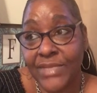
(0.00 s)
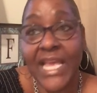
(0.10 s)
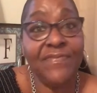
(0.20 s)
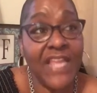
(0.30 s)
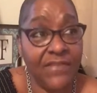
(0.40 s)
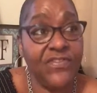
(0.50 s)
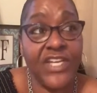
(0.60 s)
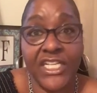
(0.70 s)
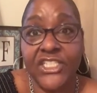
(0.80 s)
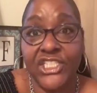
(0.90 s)
And they've
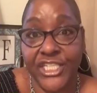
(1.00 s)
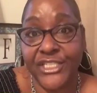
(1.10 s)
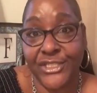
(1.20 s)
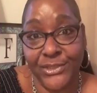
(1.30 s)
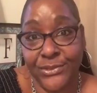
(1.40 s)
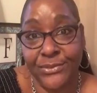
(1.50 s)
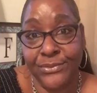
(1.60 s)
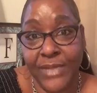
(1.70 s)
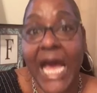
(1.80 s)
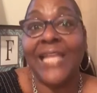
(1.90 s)
done shit too.
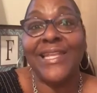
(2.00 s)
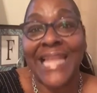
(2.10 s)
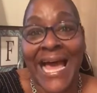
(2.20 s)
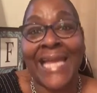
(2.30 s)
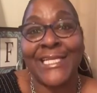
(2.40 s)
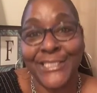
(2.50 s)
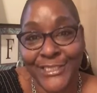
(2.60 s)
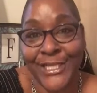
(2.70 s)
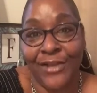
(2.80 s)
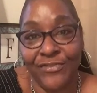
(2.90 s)
A lot of
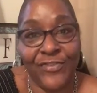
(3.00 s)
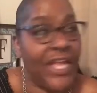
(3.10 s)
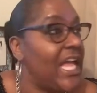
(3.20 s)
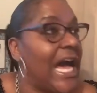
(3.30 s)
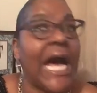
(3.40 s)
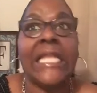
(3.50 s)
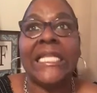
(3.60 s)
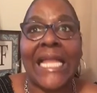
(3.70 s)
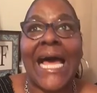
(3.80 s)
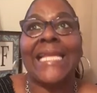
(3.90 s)
stuff. A
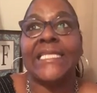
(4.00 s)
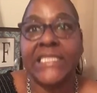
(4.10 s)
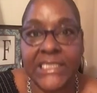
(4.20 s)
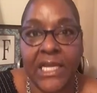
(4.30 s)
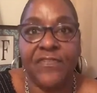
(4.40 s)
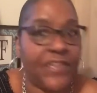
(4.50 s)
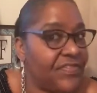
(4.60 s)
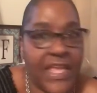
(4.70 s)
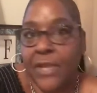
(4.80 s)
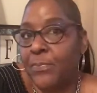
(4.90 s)
lot of stuff
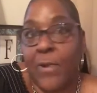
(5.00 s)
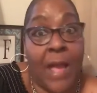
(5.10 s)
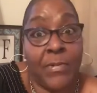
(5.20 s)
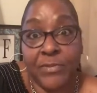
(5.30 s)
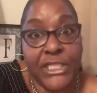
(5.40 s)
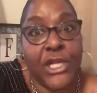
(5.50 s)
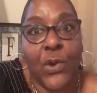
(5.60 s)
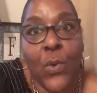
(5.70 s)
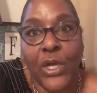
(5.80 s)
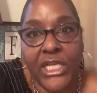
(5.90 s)
that they probably
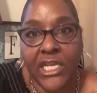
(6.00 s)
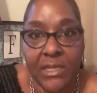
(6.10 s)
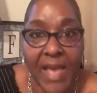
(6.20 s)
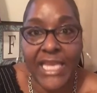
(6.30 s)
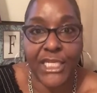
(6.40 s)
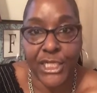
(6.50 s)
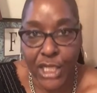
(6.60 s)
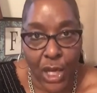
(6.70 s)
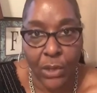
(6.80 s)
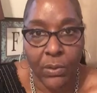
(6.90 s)
don't want anybody to
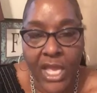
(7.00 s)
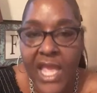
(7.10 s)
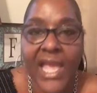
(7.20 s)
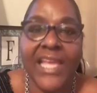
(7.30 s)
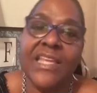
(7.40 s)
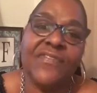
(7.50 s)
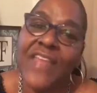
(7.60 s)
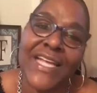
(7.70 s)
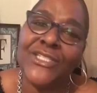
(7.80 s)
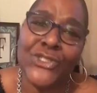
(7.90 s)
know. And if
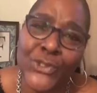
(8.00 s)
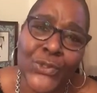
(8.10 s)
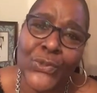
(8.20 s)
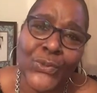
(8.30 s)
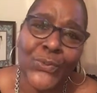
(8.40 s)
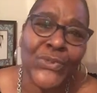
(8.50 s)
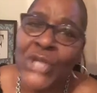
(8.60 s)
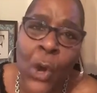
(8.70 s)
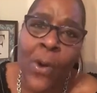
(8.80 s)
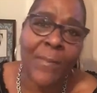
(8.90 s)
they do
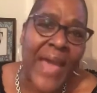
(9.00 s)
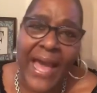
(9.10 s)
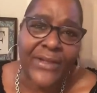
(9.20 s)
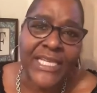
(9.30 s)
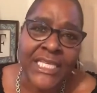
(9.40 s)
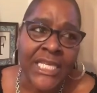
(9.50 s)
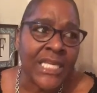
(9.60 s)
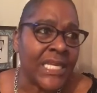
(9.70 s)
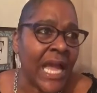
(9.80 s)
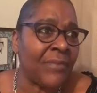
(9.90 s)
know about it,
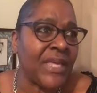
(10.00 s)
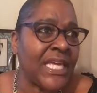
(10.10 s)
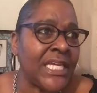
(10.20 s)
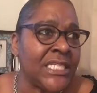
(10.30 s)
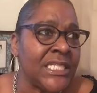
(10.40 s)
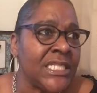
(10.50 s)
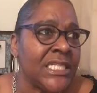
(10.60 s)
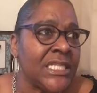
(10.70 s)
I mean,